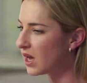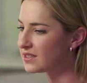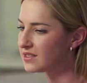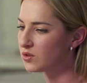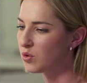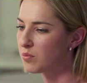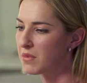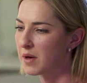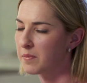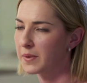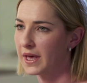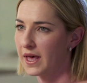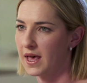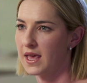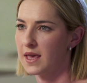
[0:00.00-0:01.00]
I saw
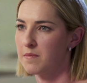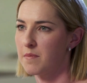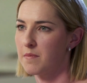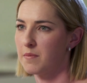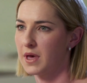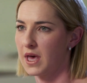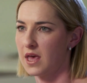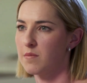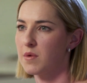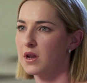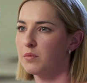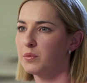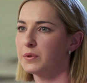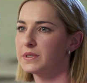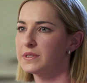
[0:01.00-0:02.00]
Mum came came
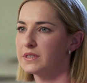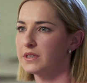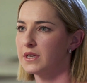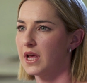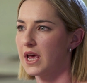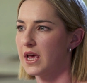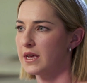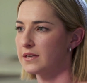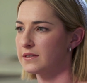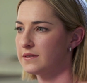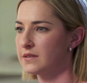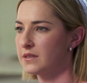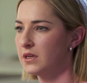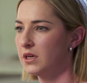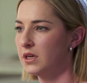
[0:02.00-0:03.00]
out of prison
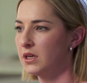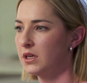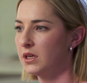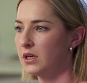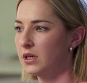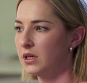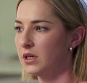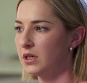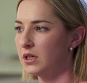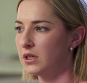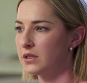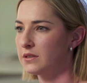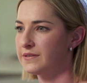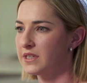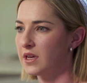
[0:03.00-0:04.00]
as
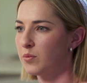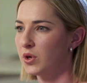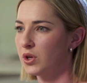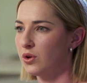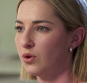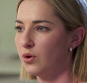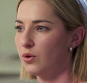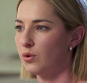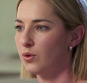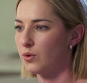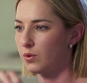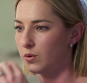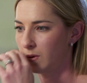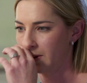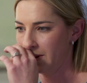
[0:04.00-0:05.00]
someone
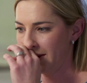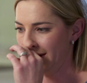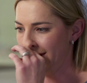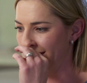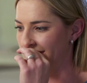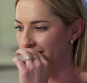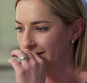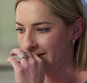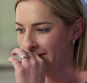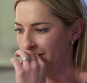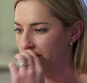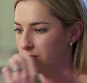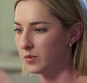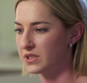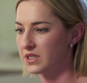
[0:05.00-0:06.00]
who
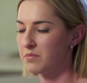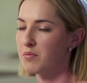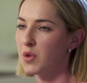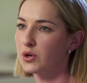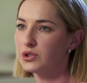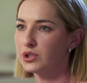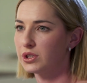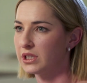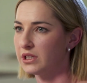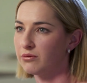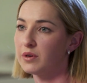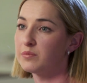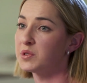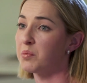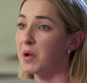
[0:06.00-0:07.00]
was emotionally ripped